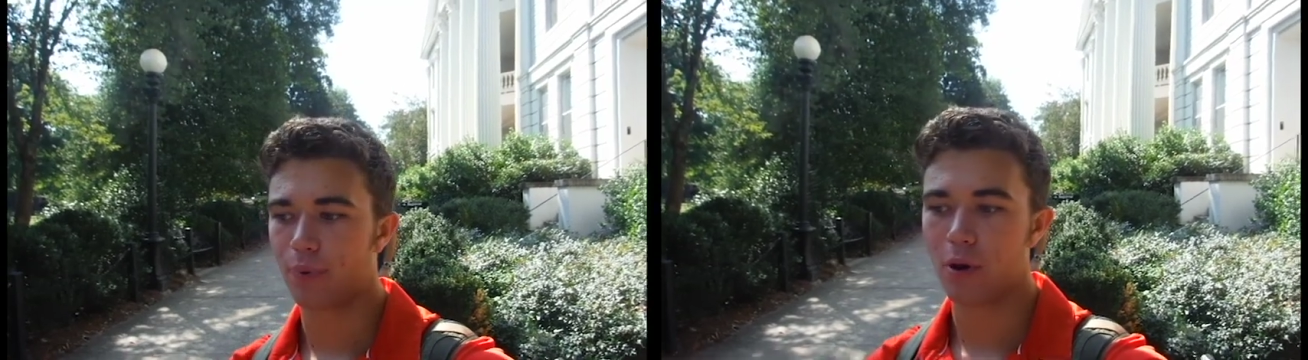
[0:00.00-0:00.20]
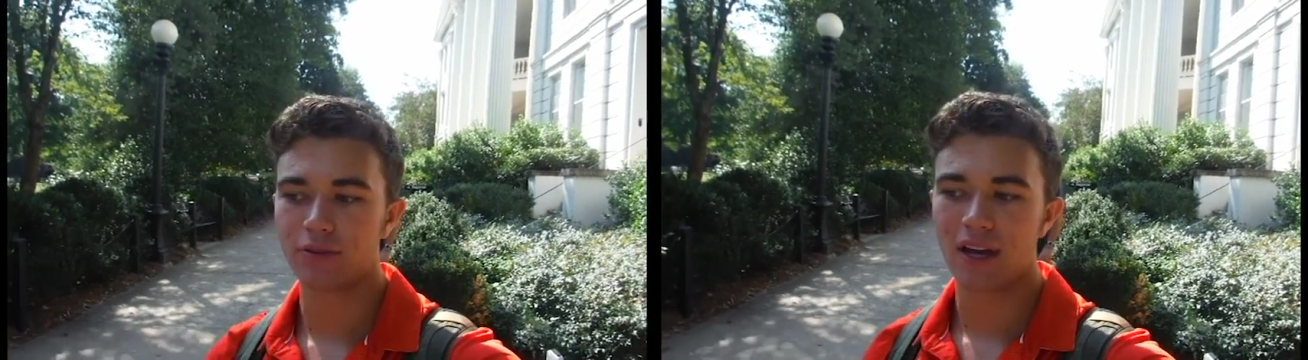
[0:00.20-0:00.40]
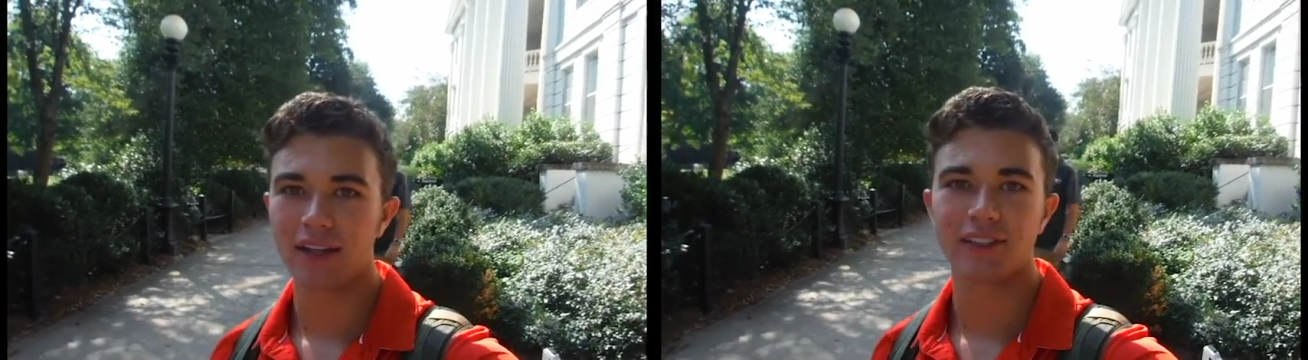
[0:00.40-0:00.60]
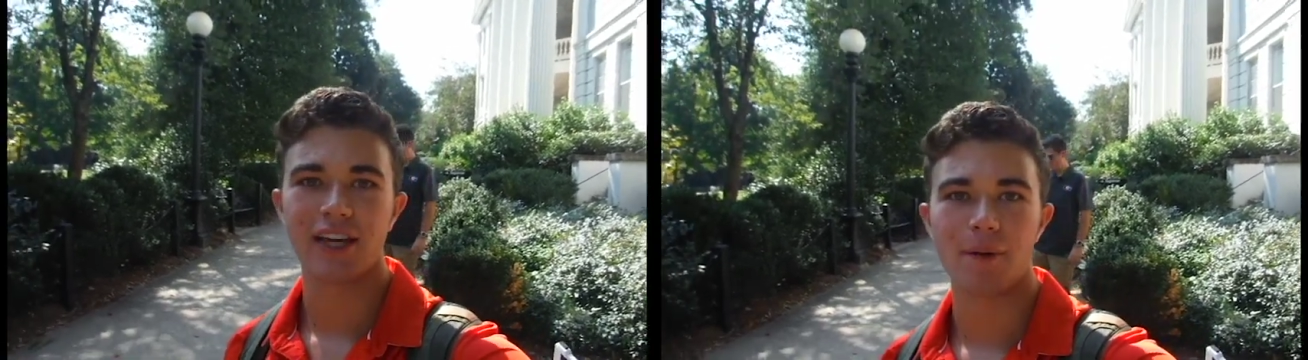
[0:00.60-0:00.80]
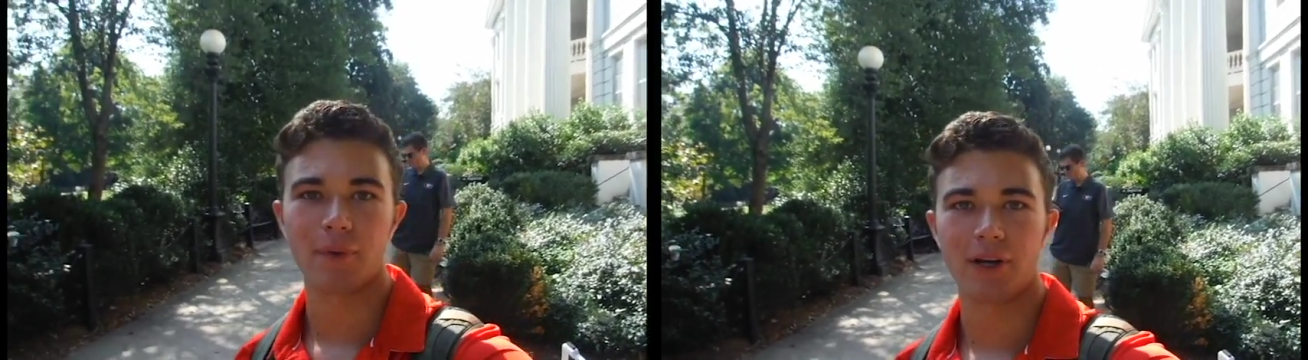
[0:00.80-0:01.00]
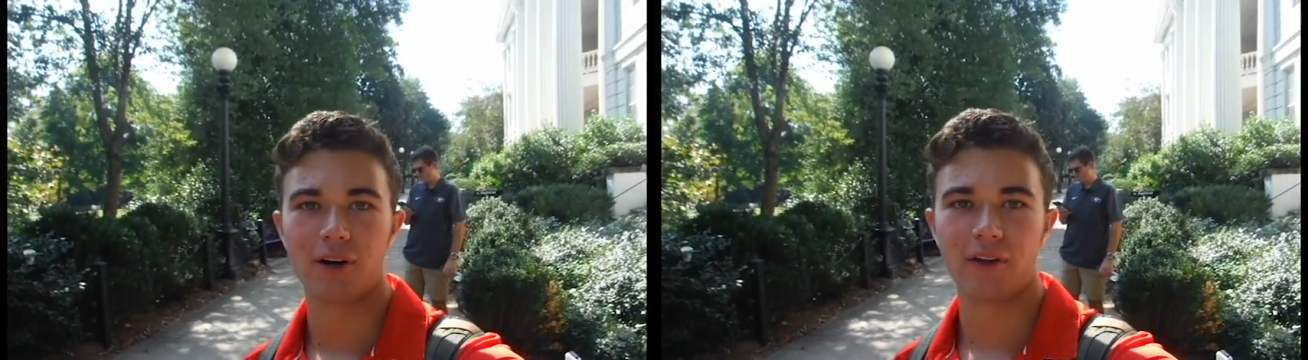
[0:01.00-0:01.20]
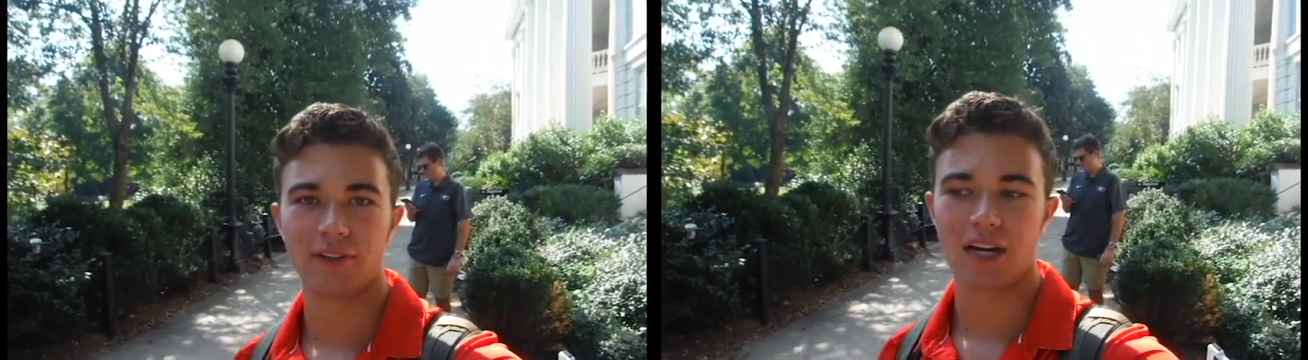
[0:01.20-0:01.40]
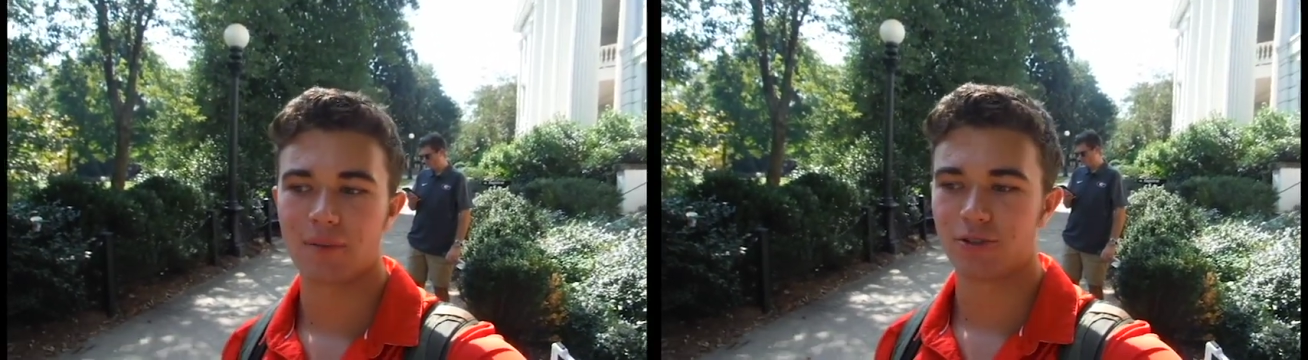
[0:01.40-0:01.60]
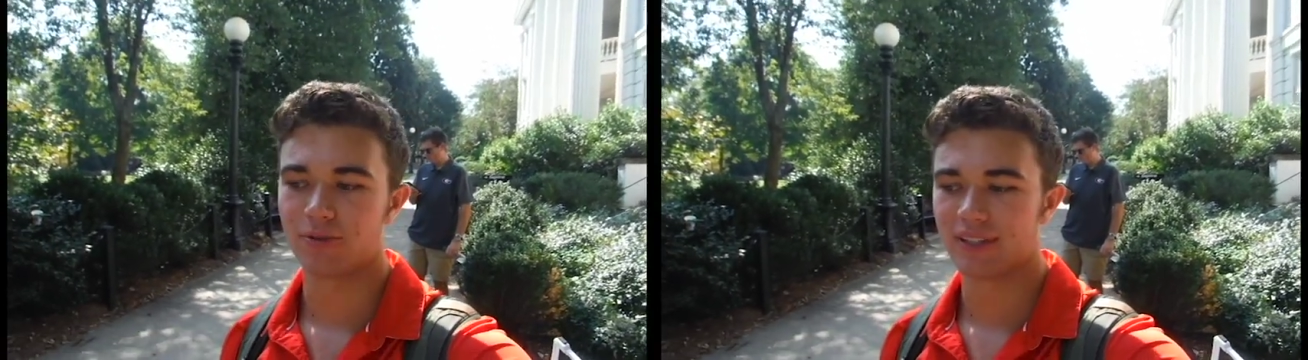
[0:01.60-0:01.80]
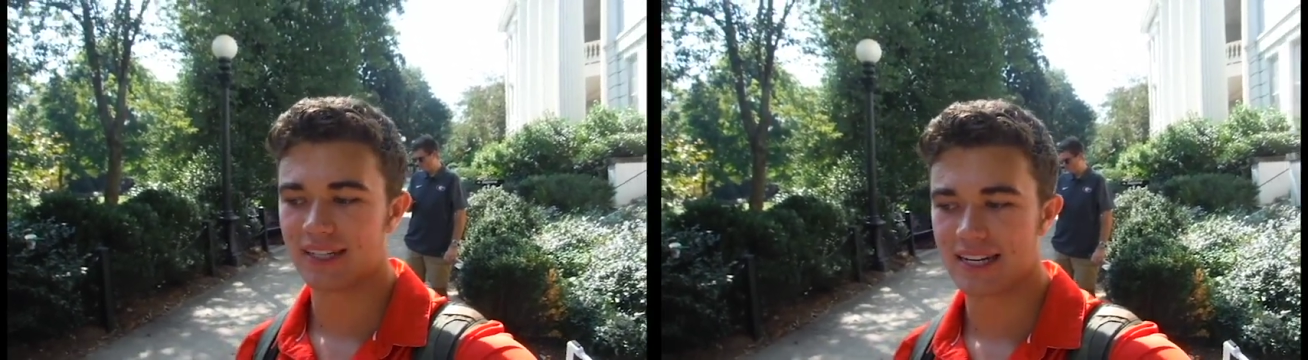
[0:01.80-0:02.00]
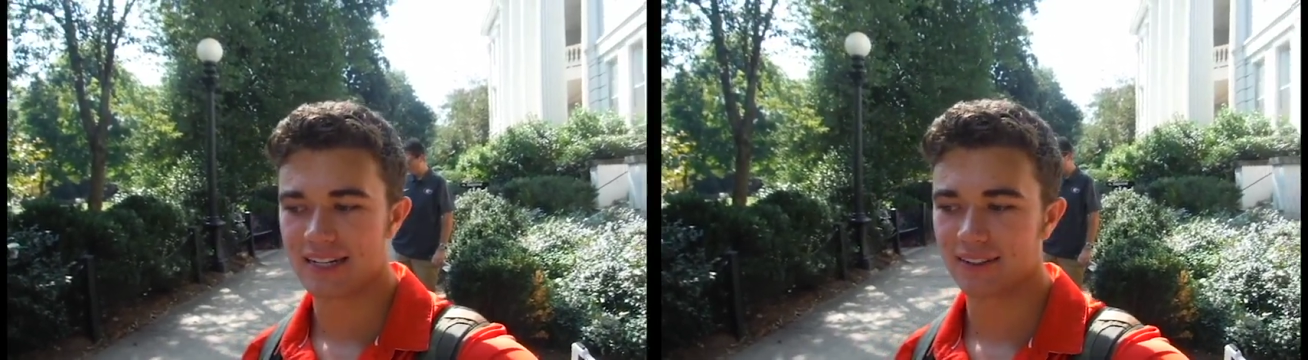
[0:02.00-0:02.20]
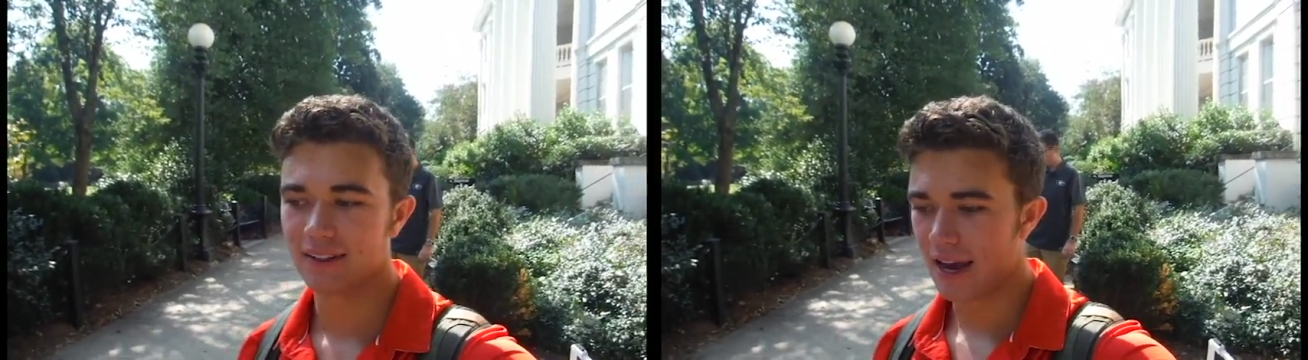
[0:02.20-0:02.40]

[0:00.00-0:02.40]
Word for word: protests happen here all the time. It's really neat.